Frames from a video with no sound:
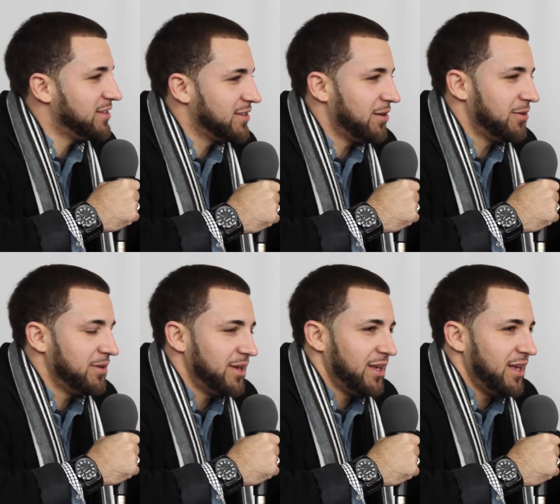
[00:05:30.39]
So
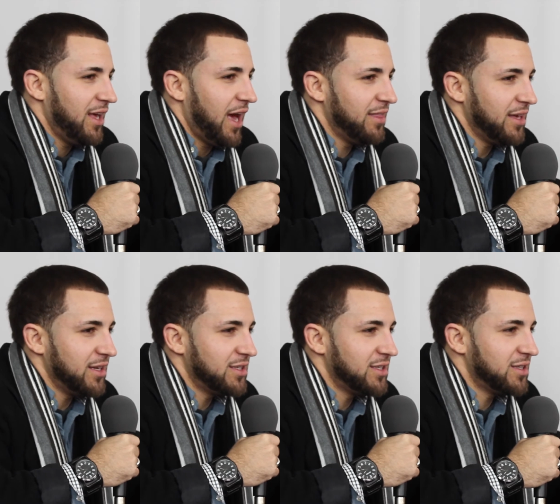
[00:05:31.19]
I think
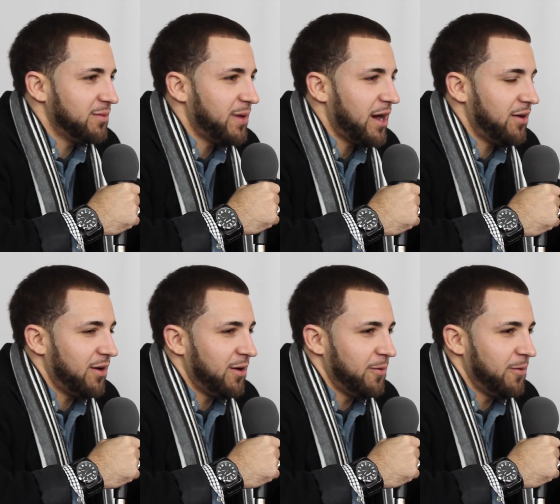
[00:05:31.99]
it's just about,